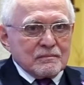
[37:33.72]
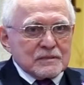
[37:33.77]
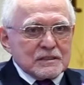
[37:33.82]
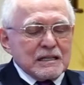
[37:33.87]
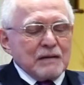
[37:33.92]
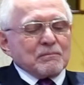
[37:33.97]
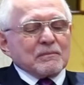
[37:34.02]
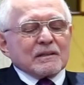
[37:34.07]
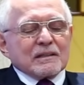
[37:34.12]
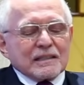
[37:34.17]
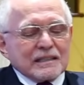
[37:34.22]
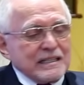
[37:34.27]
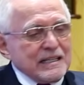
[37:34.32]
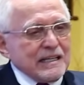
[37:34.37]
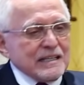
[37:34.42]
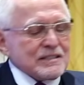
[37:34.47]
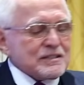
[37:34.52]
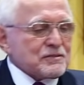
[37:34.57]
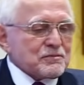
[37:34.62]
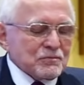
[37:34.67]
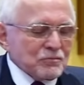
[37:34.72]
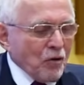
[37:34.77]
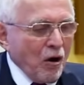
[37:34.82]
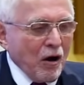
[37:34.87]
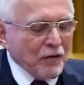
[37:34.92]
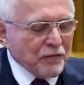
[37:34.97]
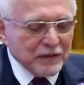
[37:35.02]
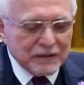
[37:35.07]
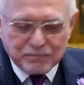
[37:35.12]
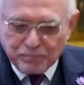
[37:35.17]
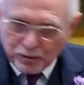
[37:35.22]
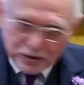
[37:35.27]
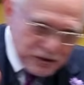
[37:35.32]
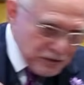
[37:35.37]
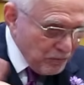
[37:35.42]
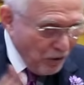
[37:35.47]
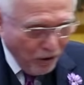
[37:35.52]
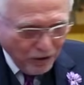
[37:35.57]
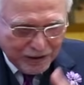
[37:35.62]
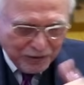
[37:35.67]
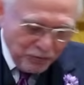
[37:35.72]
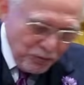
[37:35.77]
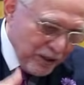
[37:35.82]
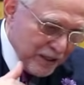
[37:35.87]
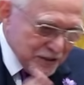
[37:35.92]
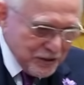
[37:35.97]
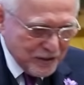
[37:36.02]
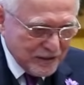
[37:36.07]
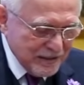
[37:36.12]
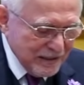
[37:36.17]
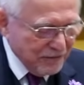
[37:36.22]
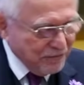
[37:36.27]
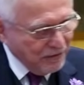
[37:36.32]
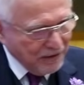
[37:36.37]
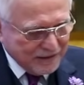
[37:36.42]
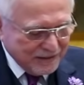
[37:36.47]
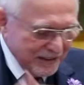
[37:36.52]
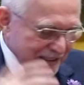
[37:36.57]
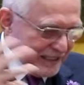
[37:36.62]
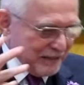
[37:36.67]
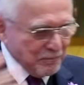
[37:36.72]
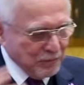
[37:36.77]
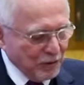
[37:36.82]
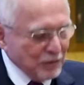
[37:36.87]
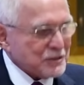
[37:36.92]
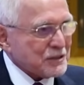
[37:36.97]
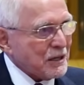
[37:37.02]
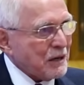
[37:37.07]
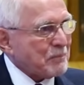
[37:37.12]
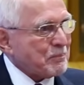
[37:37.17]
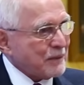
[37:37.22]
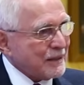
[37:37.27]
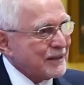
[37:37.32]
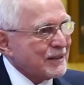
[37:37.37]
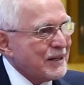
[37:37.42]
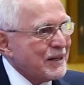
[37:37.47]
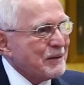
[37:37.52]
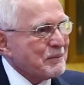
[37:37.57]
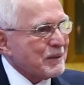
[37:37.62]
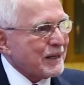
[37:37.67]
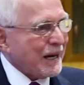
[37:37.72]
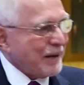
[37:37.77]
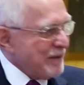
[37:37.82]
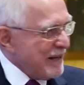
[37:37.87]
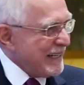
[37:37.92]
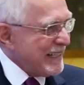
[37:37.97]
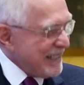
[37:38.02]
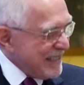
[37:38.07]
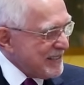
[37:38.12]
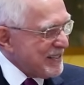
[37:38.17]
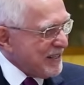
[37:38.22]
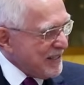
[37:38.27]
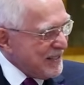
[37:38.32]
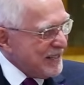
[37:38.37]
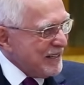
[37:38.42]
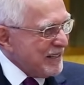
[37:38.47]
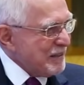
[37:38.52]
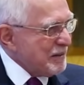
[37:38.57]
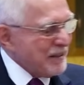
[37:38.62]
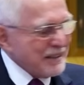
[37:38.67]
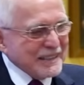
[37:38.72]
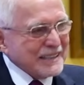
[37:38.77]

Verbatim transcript: Some of the kids wrongfully push them all at once and the fucking thing blows up. But, but I mean,